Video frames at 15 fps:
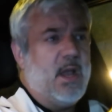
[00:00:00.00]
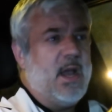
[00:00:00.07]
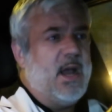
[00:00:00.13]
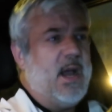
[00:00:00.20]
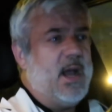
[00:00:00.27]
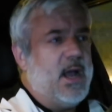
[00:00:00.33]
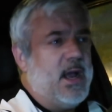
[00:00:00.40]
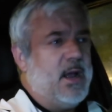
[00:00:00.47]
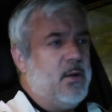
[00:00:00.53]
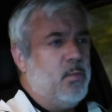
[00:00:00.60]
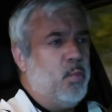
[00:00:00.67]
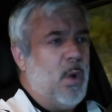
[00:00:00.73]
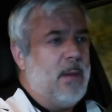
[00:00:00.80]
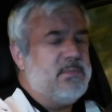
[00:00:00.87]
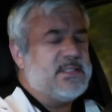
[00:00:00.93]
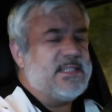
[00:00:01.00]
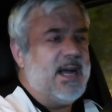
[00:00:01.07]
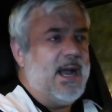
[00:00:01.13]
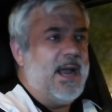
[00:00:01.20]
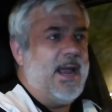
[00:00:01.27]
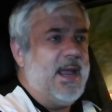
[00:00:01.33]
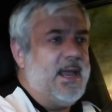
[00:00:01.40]
uh,
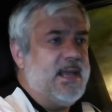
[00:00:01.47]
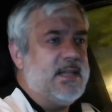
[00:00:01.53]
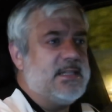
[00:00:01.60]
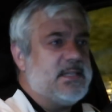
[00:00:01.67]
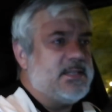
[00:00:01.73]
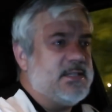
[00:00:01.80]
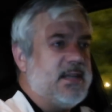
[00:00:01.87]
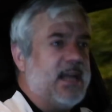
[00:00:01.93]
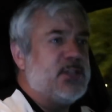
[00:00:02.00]
website.